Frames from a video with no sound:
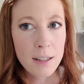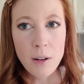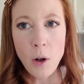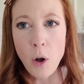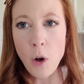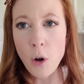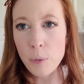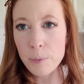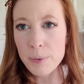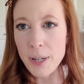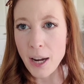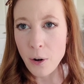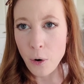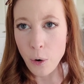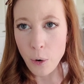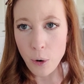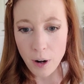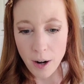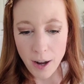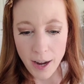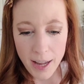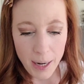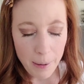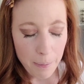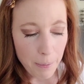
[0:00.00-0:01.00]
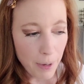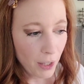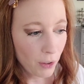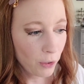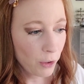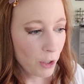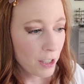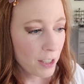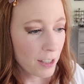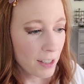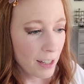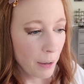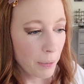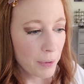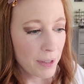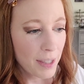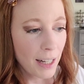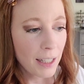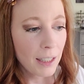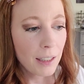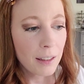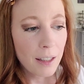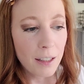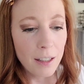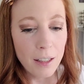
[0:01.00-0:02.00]
home decor item. It looked, it was
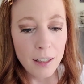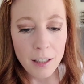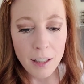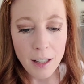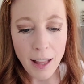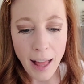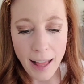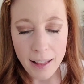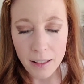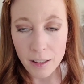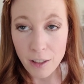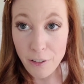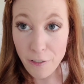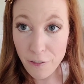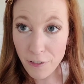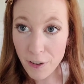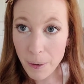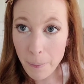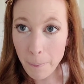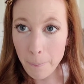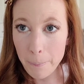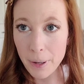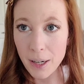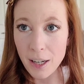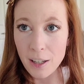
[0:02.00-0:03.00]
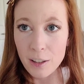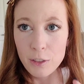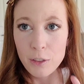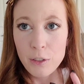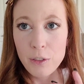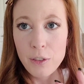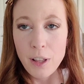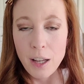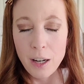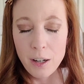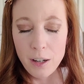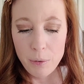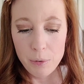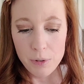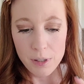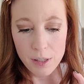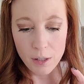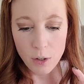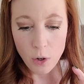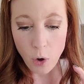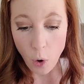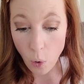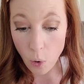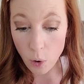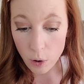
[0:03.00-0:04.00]
like a little elephant, but it, it
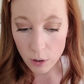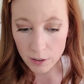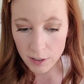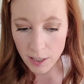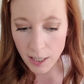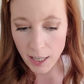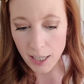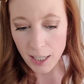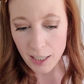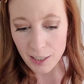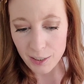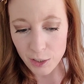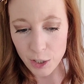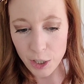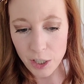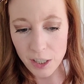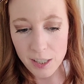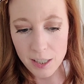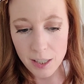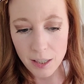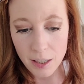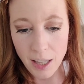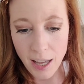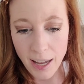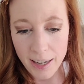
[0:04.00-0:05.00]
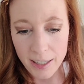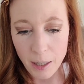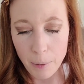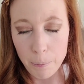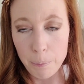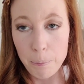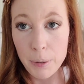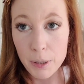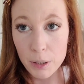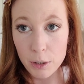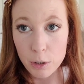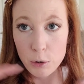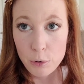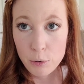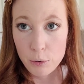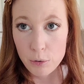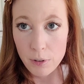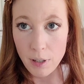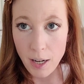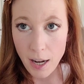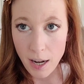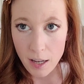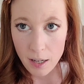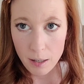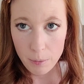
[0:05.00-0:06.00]
was gold and it looked like a
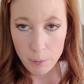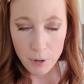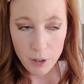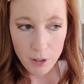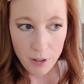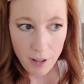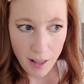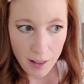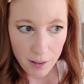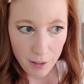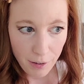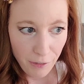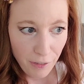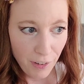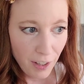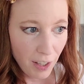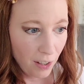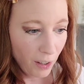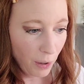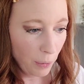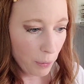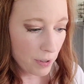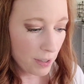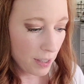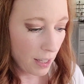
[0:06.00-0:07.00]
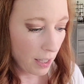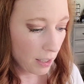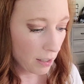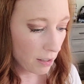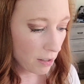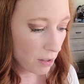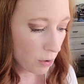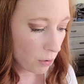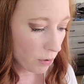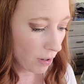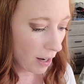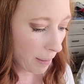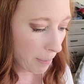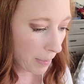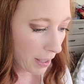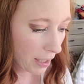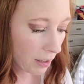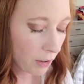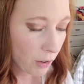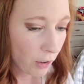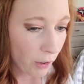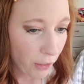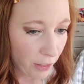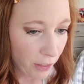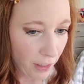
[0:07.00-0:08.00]
balloon animal elephant. It was like a
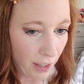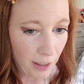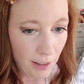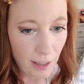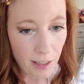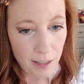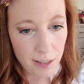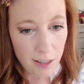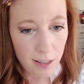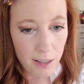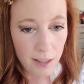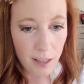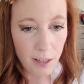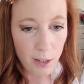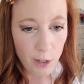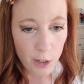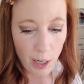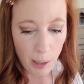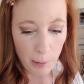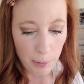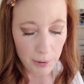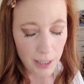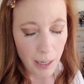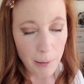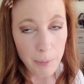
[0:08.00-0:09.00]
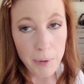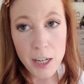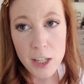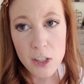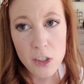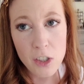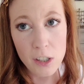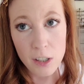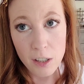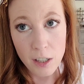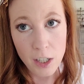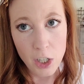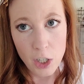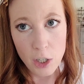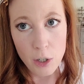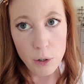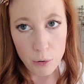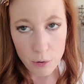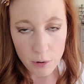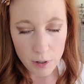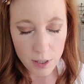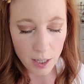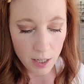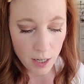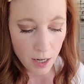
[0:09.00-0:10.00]
ceramic little thing that sits on your tabletop and it's
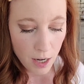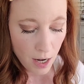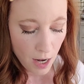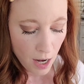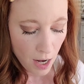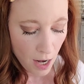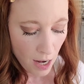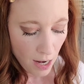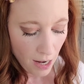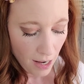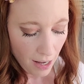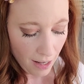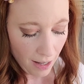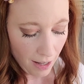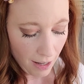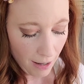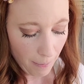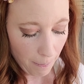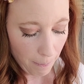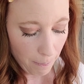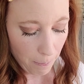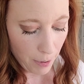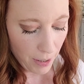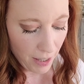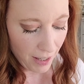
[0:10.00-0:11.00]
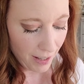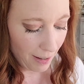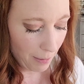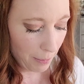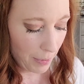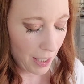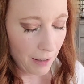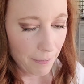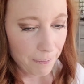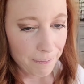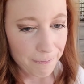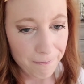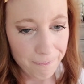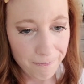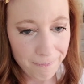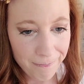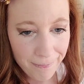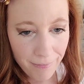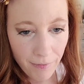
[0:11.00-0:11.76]
cute. Um, but I mean,